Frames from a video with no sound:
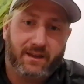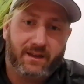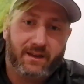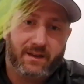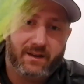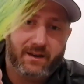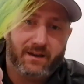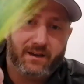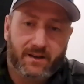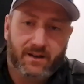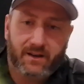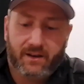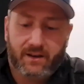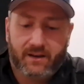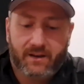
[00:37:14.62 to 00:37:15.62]
the
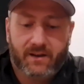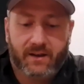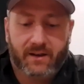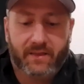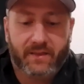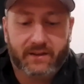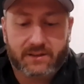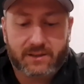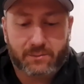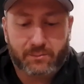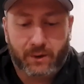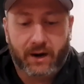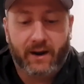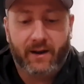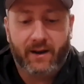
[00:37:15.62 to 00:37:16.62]

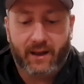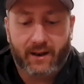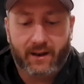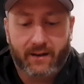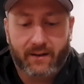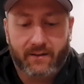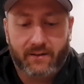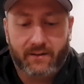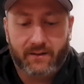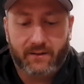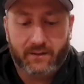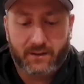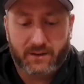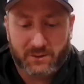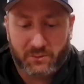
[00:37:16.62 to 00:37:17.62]
spring, and
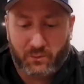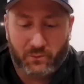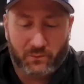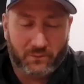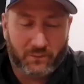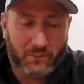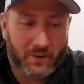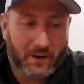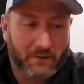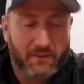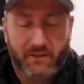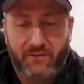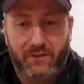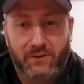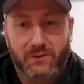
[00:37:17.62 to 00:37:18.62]
because I
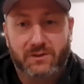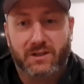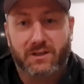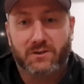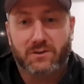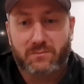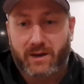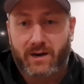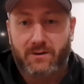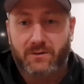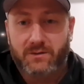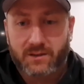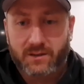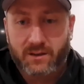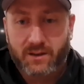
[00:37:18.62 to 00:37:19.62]
refuse to use
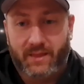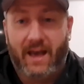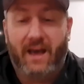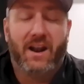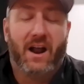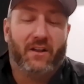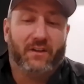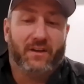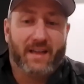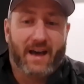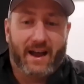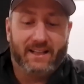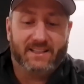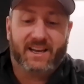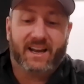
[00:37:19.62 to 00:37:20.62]
minnows. That not only
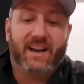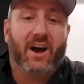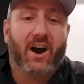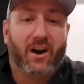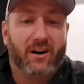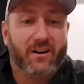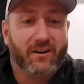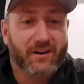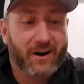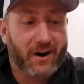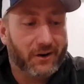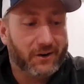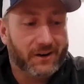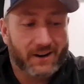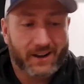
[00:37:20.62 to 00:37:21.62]
that, it's getting harder and
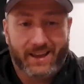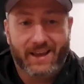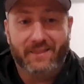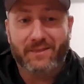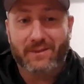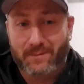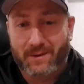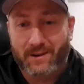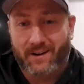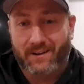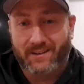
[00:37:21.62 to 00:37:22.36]
harder to get them in